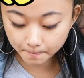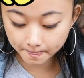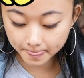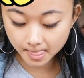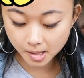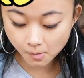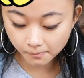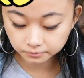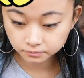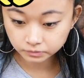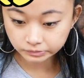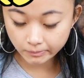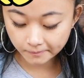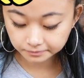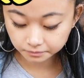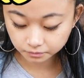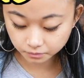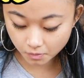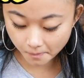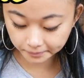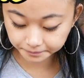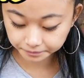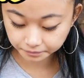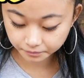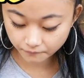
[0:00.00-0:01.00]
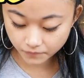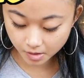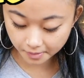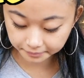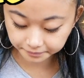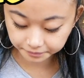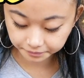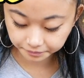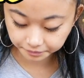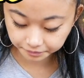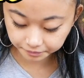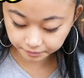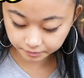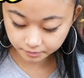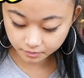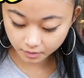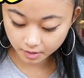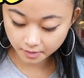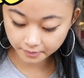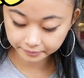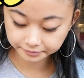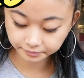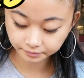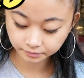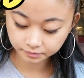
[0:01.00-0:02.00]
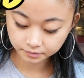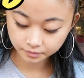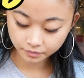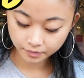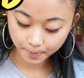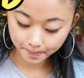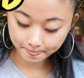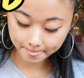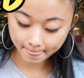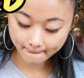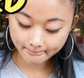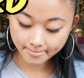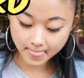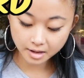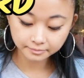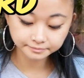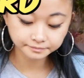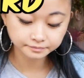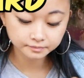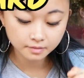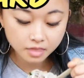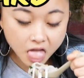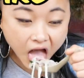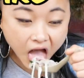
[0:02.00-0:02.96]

because it's a nice big bowl and it's pretty decent for Sydney.